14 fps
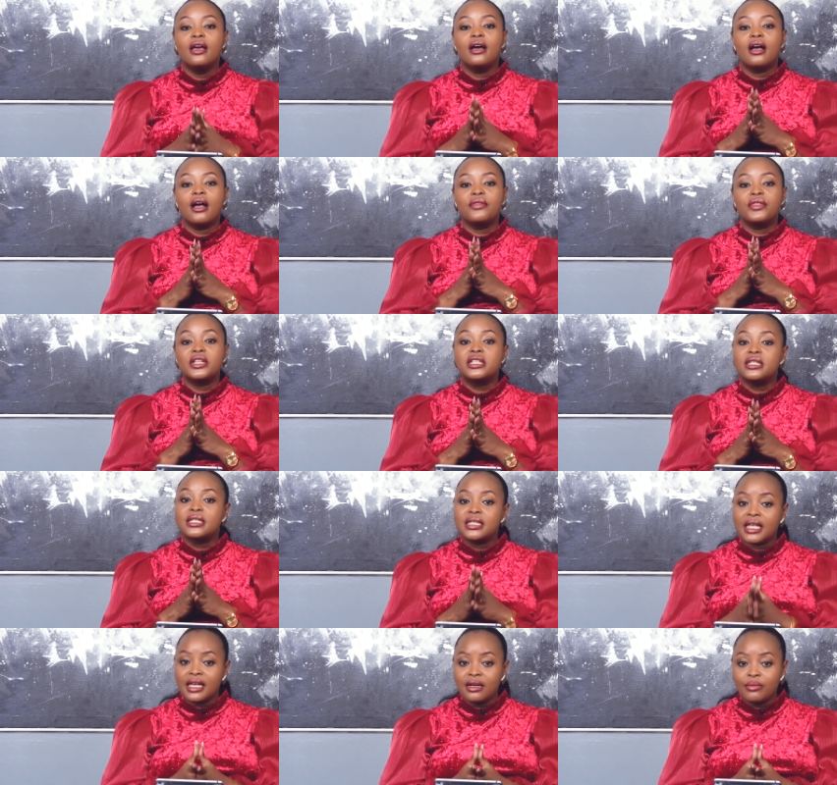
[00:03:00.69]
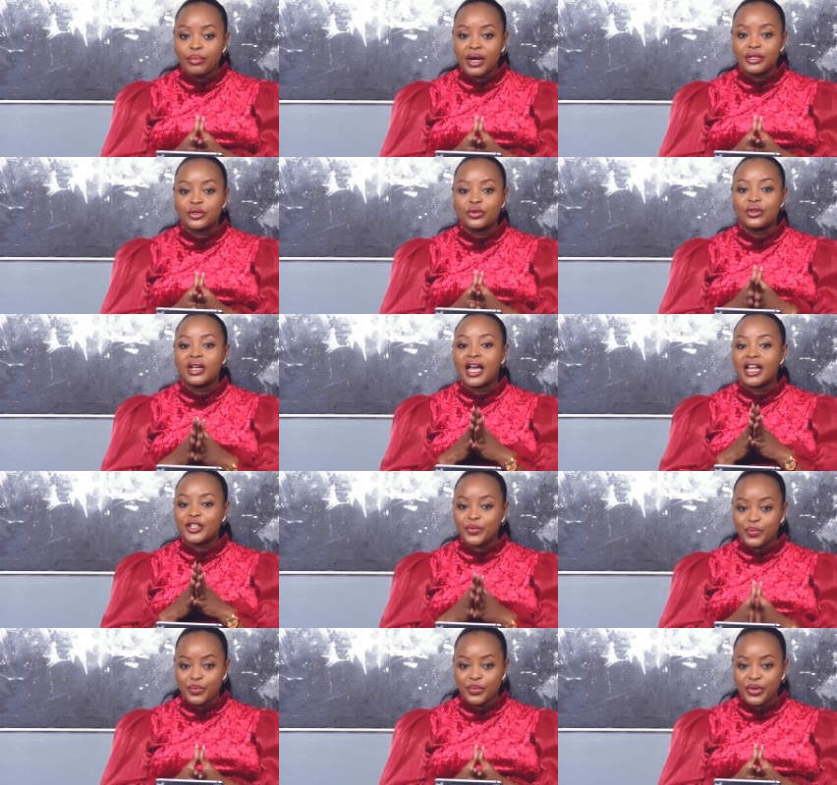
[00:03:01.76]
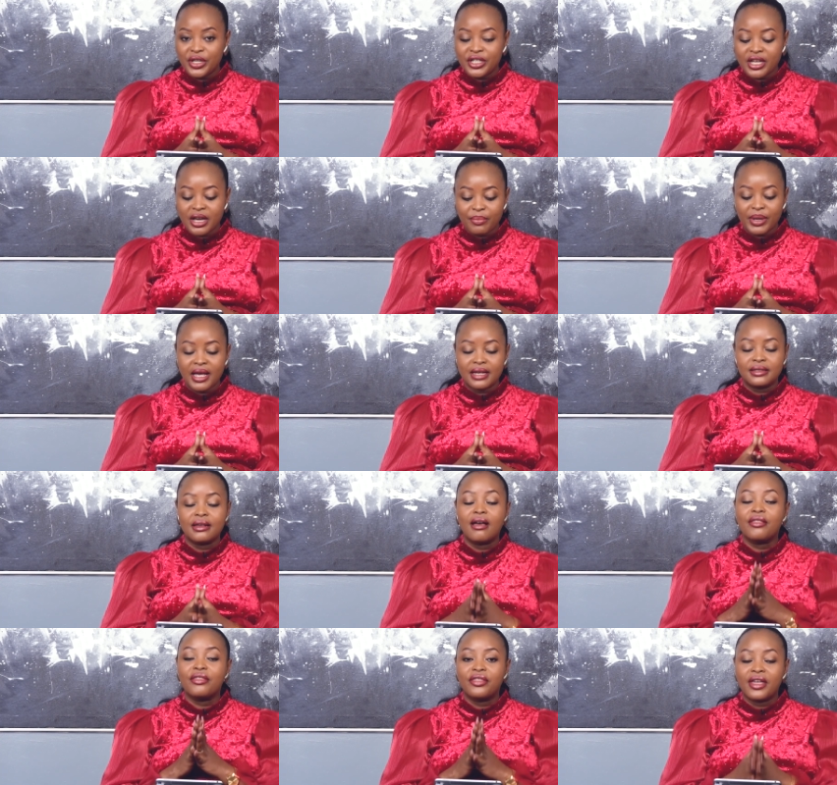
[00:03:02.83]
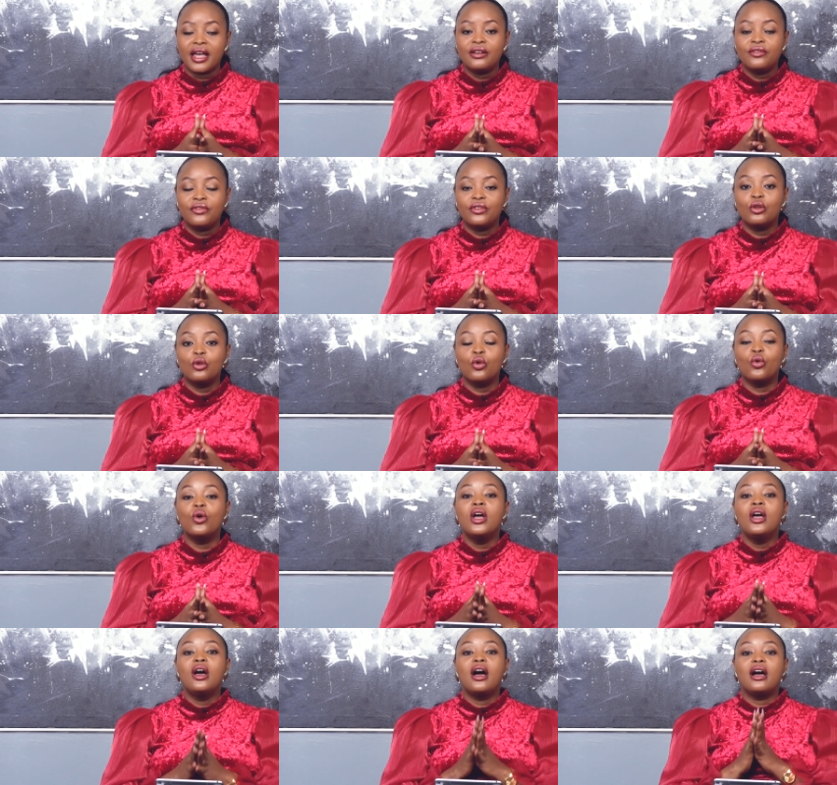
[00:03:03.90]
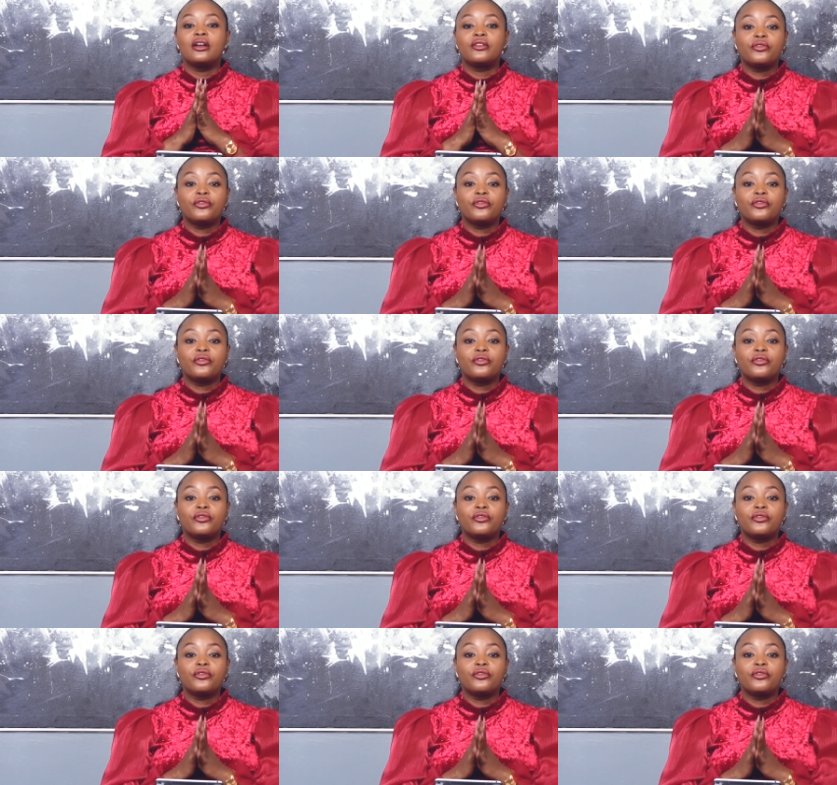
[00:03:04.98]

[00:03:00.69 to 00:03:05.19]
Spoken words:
that is in person at Media Plaza, 3rd floor at